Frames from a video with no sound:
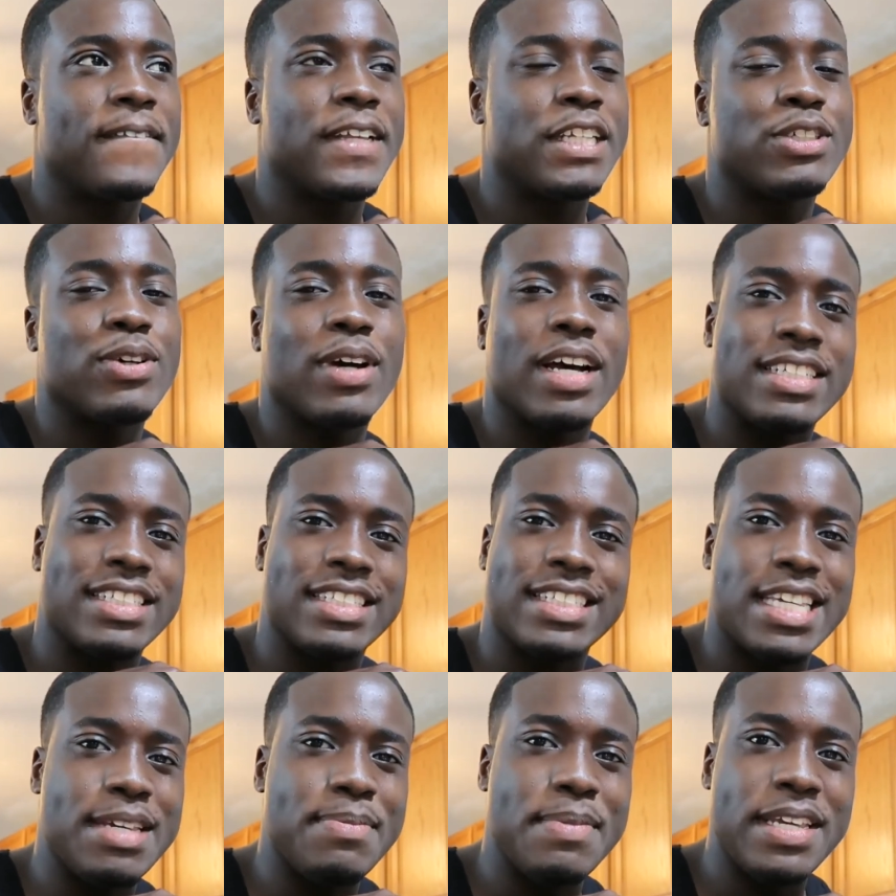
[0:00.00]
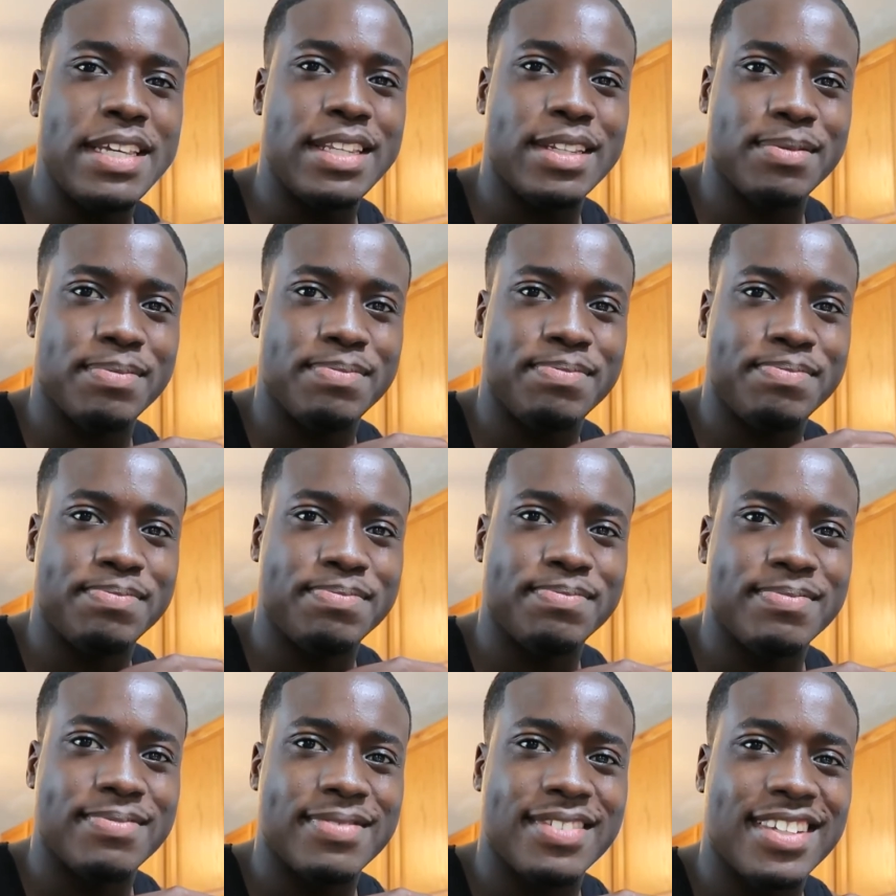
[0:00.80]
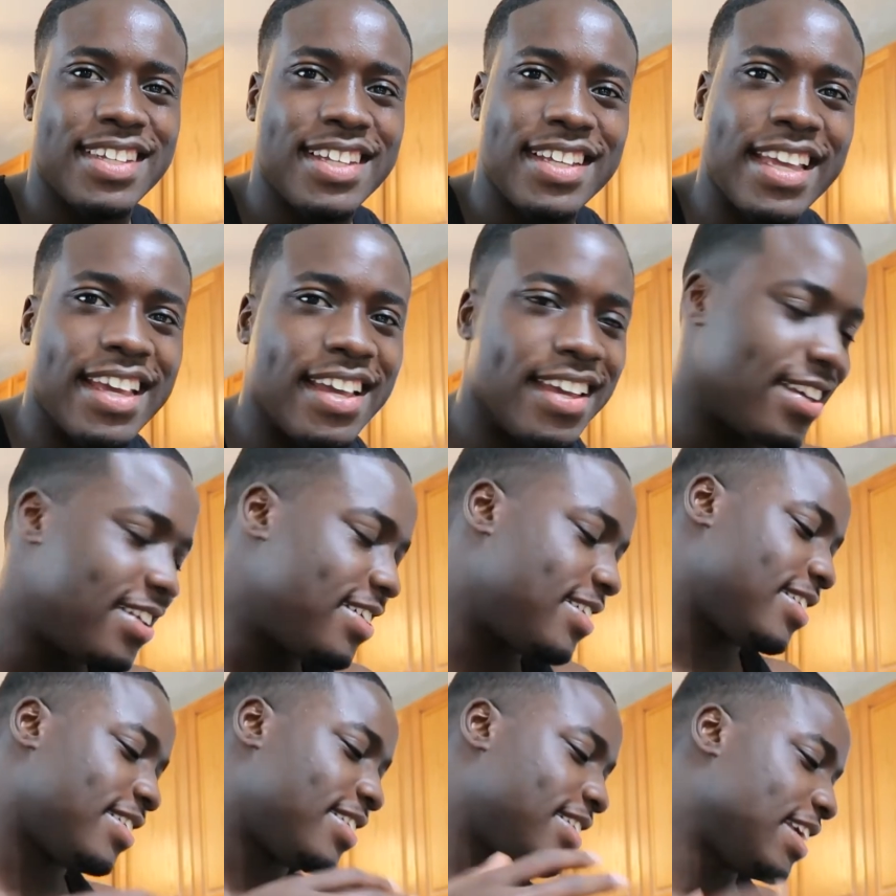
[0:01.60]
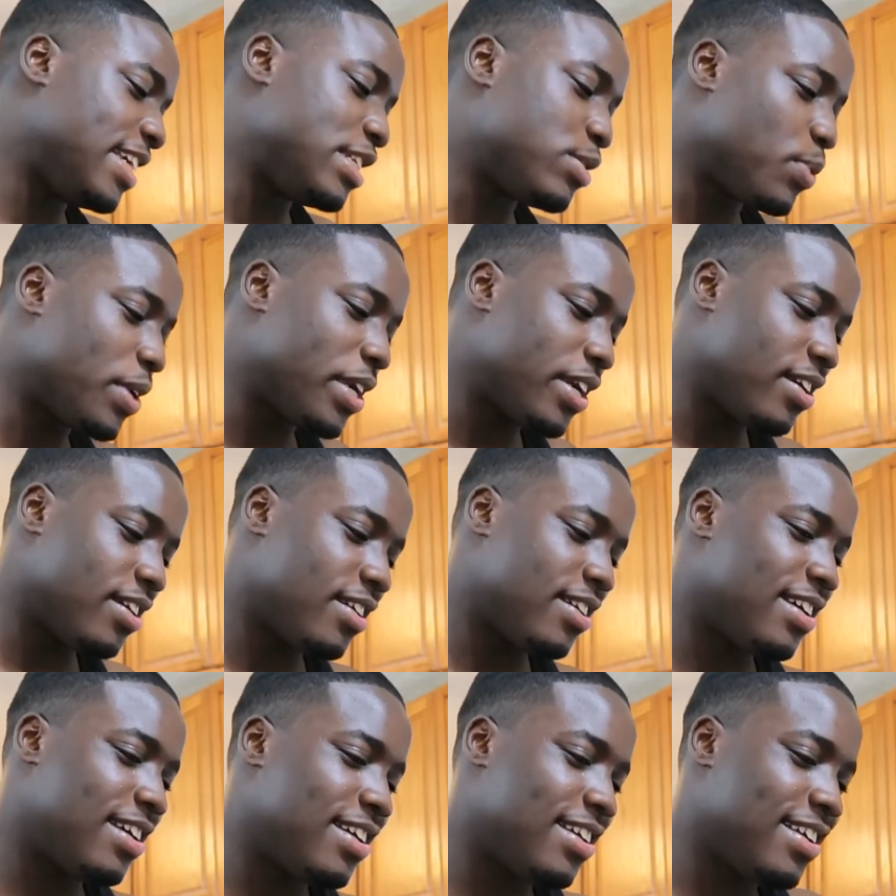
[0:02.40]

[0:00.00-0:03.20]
So I just keep eating them. Yeah, it's weird.